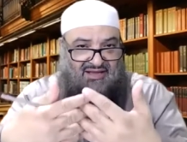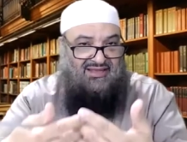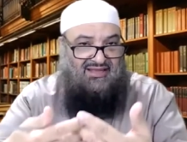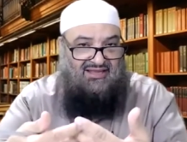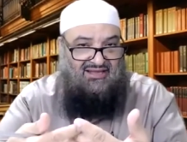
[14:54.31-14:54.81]

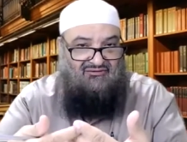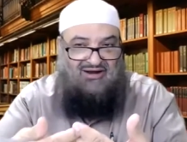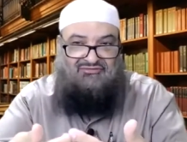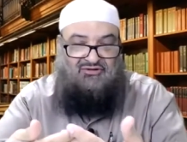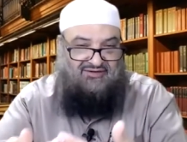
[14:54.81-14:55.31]
the
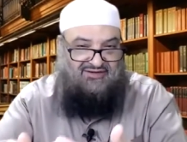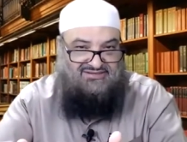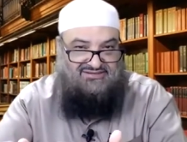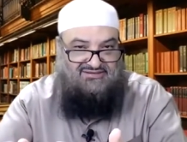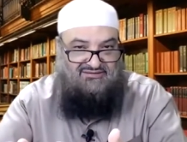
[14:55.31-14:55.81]
wrath of
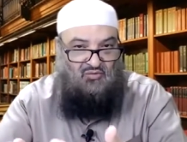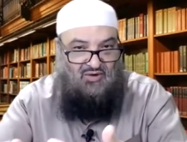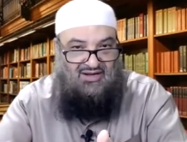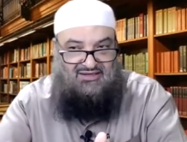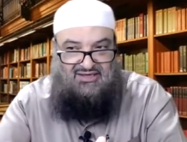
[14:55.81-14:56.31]
His.
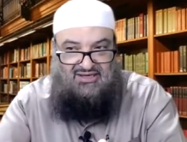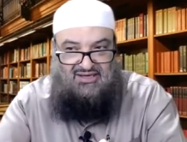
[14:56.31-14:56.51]
Why?